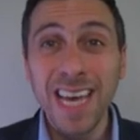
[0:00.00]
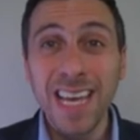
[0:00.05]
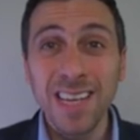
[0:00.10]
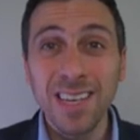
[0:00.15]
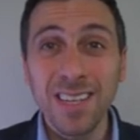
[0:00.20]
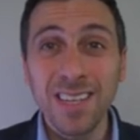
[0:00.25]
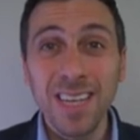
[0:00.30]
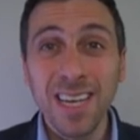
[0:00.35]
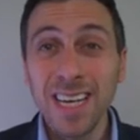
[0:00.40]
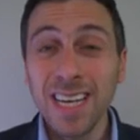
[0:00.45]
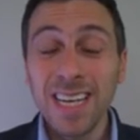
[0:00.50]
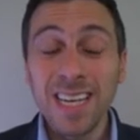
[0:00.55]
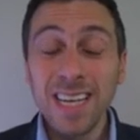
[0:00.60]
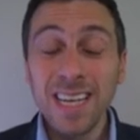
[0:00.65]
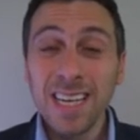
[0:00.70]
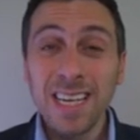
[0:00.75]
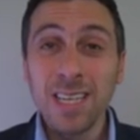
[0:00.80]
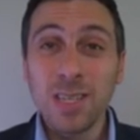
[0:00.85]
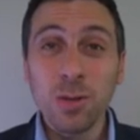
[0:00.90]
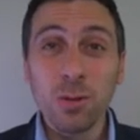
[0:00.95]
And
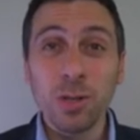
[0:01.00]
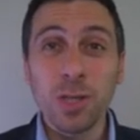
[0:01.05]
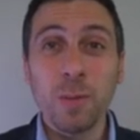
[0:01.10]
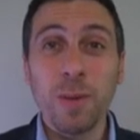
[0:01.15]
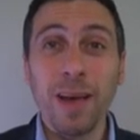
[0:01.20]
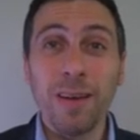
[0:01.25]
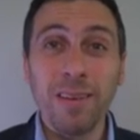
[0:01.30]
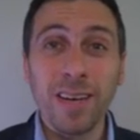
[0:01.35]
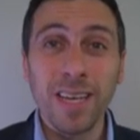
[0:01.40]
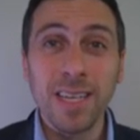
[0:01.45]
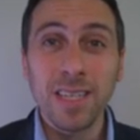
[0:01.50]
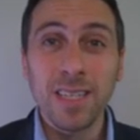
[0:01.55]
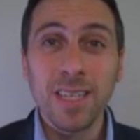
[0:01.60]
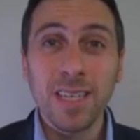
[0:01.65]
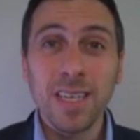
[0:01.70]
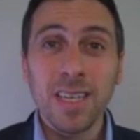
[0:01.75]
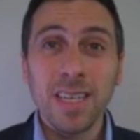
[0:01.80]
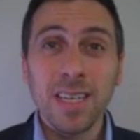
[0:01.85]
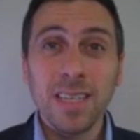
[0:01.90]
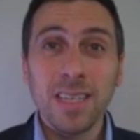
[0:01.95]
he talked about his
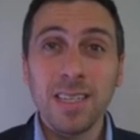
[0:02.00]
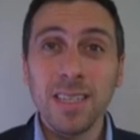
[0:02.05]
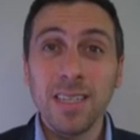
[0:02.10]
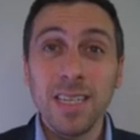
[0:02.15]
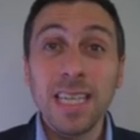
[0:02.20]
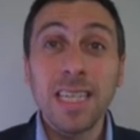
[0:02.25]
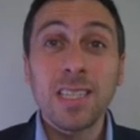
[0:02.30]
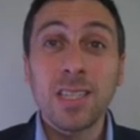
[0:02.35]
need to